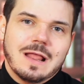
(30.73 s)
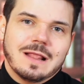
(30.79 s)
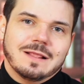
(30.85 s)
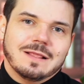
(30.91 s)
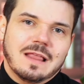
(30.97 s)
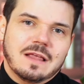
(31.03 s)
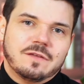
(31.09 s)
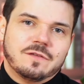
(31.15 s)

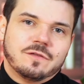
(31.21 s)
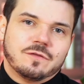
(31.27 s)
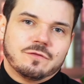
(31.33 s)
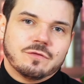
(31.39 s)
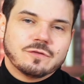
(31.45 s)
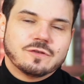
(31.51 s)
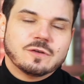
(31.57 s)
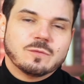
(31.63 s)
less
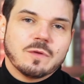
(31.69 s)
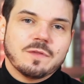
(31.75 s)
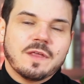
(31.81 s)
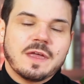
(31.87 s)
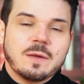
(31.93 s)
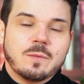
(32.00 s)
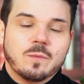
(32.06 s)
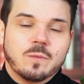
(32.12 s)
structured
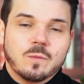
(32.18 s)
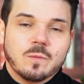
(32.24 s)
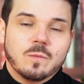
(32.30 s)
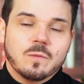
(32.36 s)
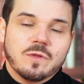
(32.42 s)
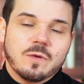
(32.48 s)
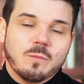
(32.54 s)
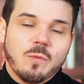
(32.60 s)

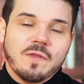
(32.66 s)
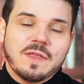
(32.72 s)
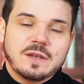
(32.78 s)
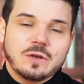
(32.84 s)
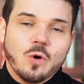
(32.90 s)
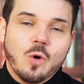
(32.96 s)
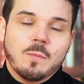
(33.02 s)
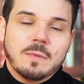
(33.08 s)
than what they
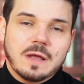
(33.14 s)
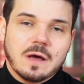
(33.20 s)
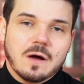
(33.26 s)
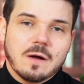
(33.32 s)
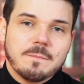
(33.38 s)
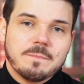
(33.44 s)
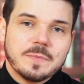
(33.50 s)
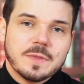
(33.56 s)
normally
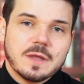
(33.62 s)
are.